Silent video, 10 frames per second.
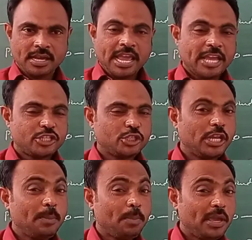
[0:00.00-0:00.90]

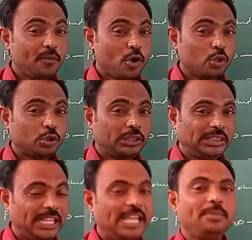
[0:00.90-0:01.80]

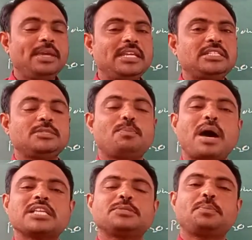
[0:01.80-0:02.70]
H3PO3 means
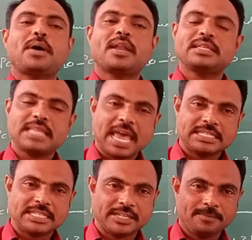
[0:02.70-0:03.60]
phosphorus
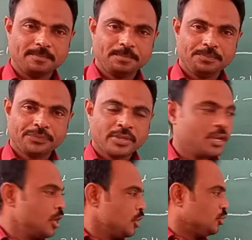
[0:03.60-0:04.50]
acid.
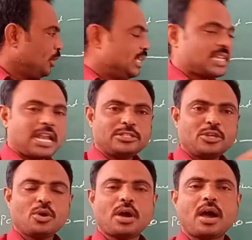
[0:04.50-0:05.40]
So it is
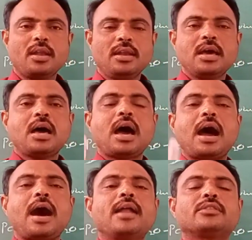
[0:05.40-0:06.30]
also called
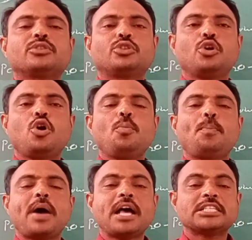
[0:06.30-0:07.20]

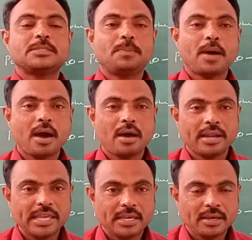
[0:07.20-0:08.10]

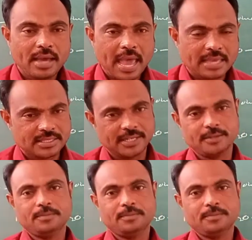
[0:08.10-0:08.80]
orthophosphoric acid.